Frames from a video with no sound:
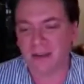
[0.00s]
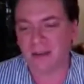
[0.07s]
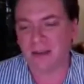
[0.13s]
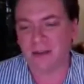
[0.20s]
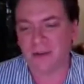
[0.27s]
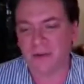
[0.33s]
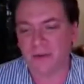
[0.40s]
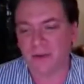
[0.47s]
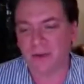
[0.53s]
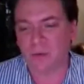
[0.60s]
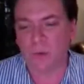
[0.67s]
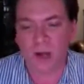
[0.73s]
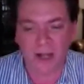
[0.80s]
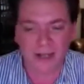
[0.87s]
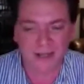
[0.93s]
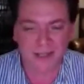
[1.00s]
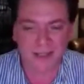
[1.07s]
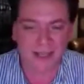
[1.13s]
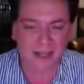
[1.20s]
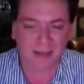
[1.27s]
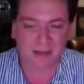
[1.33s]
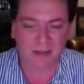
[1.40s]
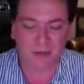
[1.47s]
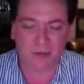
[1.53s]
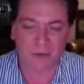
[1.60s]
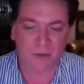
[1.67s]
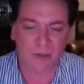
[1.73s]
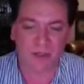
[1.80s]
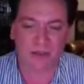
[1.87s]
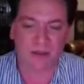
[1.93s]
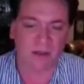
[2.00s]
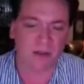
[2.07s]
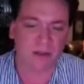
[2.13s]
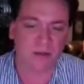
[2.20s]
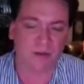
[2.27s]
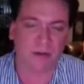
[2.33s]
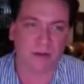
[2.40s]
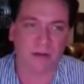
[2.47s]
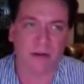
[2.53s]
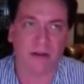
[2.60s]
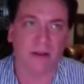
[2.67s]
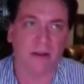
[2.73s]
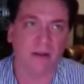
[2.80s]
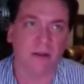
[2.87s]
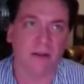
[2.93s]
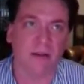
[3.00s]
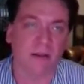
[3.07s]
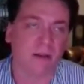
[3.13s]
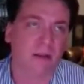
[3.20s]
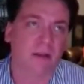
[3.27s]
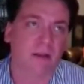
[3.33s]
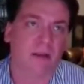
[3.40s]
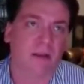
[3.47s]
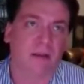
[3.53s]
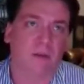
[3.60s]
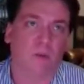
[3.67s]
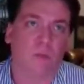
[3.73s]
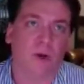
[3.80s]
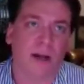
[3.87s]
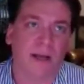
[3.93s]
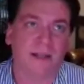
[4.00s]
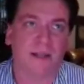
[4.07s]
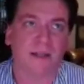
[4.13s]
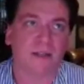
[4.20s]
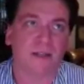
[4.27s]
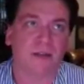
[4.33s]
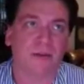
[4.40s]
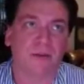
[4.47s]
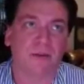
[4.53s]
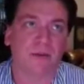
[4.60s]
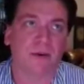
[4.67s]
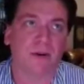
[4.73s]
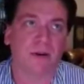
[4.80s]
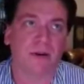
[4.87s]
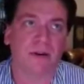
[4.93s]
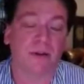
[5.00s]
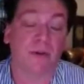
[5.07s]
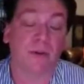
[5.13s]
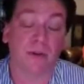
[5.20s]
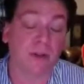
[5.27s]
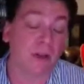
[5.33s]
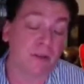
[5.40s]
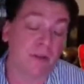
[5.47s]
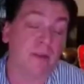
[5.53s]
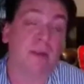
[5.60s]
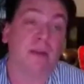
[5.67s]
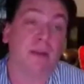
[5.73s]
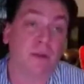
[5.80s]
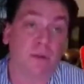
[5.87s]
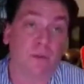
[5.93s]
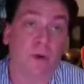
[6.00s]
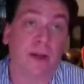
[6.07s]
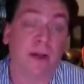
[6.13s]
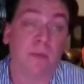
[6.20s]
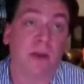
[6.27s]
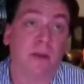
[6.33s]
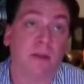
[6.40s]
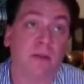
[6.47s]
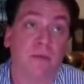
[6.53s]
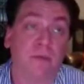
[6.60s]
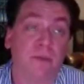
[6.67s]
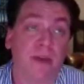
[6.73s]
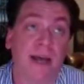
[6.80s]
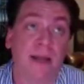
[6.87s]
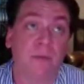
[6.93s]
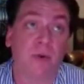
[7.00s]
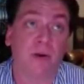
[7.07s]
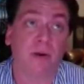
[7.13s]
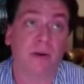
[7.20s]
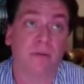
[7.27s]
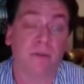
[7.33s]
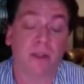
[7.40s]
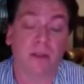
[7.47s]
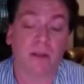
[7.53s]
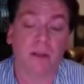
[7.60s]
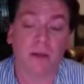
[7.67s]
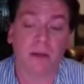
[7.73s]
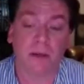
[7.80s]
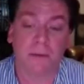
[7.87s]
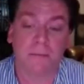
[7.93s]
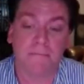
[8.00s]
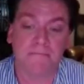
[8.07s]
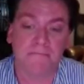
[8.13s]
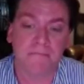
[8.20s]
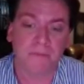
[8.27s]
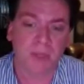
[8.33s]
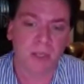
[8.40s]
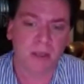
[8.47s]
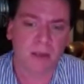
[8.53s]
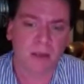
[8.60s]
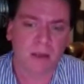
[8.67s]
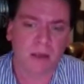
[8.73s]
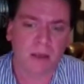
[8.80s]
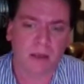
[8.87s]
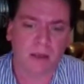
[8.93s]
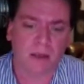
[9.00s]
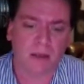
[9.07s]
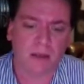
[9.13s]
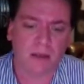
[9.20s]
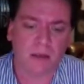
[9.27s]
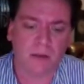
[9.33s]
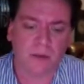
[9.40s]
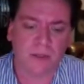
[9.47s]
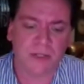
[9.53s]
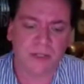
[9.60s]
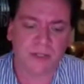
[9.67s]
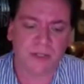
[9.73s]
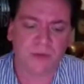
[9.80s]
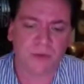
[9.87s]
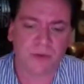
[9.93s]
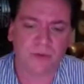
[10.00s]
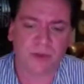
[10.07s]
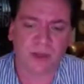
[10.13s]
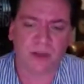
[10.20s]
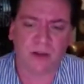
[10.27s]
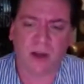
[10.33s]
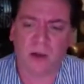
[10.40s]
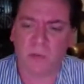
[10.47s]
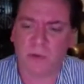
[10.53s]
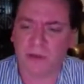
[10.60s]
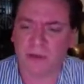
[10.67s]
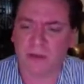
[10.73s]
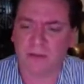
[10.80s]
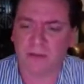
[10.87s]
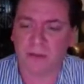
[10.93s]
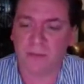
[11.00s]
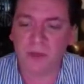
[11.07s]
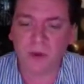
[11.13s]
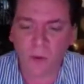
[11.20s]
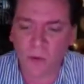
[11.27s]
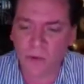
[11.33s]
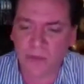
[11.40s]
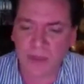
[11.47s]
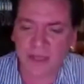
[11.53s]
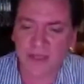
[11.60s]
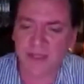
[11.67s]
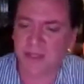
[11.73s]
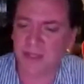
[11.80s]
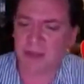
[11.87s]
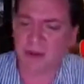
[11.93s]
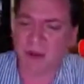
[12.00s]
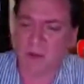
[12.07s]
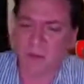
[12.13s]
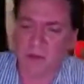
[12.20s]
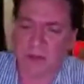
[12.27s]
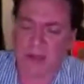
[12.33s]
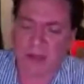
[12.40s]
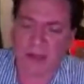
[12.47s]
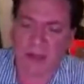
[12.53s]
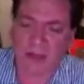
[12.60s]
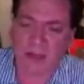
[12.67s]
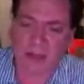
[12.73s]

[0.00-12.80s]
Like why is that included in here? And why is it so hard and coded, other than you're right about the fad part of it? It's just sort of an anomaly. I mean, the whole thing is an anomaly. And